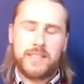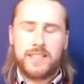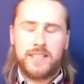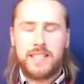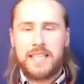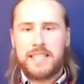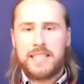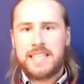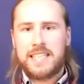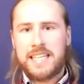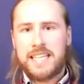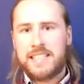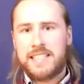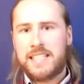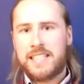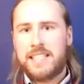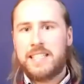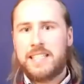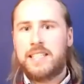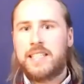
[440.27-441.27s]
is
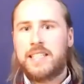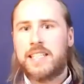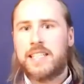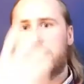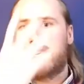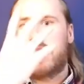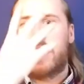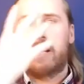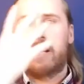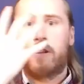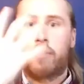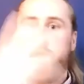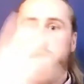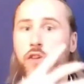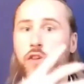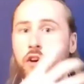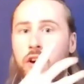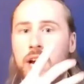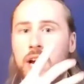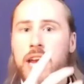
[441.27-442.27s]
hitting the kind of
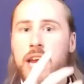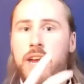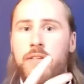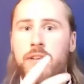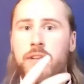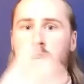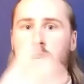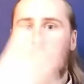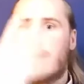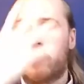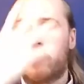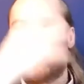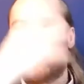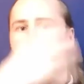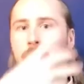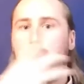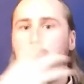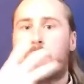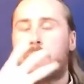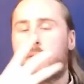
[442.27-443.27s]
throat area or the
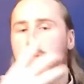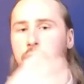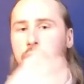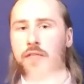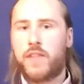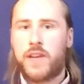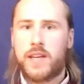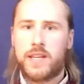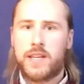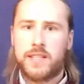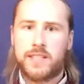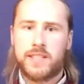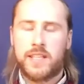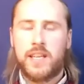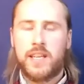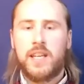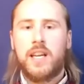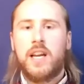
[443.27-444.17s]
bottom of the face.